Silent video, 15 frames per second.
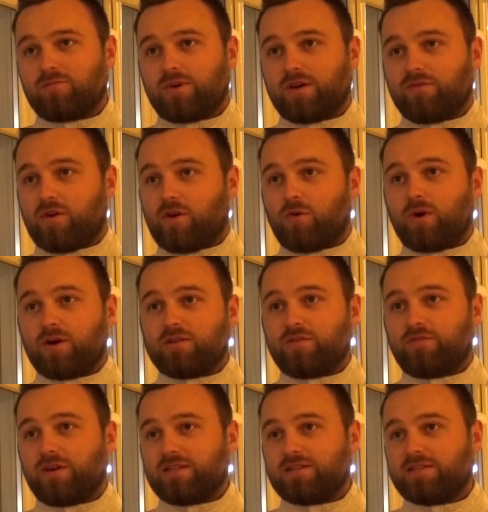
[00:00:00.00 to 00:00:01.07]
Played very well
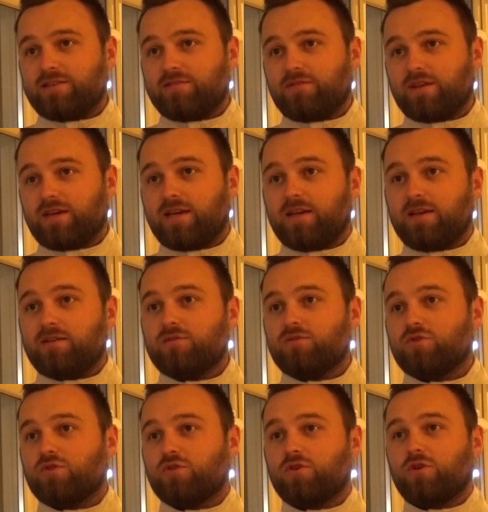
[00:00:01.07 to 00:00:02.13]
defensively,
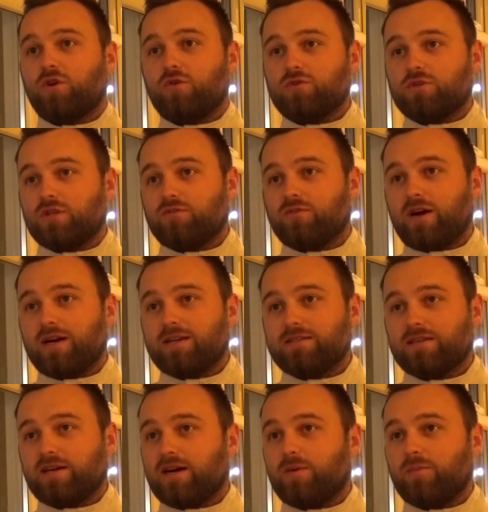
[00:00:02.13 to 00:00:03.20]
scored the goals at the right
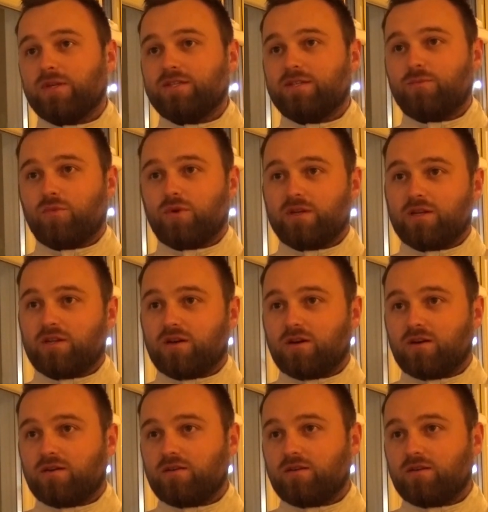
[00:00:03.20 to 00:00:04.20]
time, went in 1-0 at